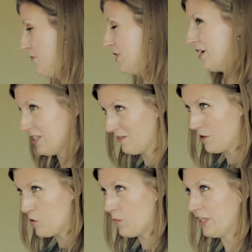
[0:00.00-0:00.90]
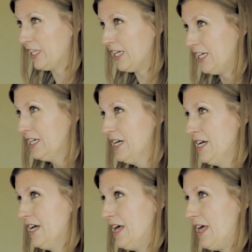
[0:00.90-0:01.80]
because of immobility,
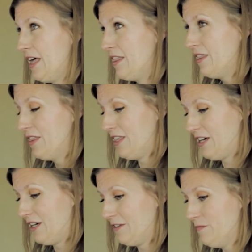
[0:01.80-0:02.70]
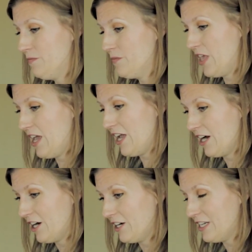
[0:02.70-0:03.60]
the
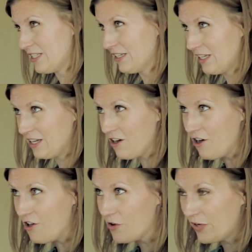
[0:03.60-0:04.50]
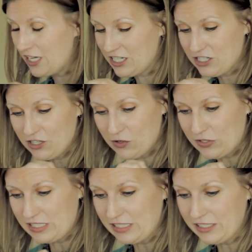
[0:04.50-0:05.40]
air isn't getting all the way into
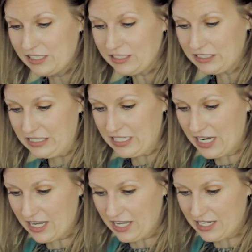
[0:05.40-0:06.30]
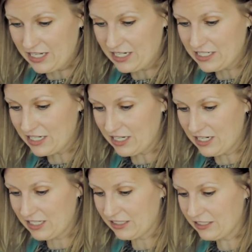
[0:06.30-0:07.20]
those little tiny
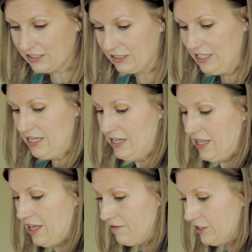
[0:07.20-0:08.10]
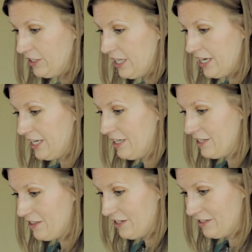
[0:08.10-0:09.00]
little alveoli
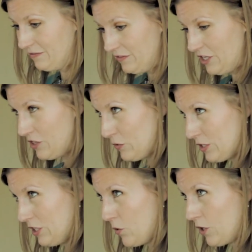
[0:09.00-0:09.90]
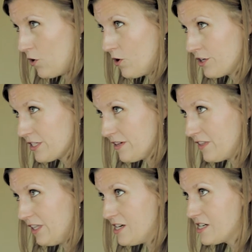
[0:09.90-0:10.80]
in those lower corners of
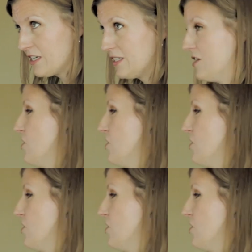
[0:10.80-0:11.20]
the lungs.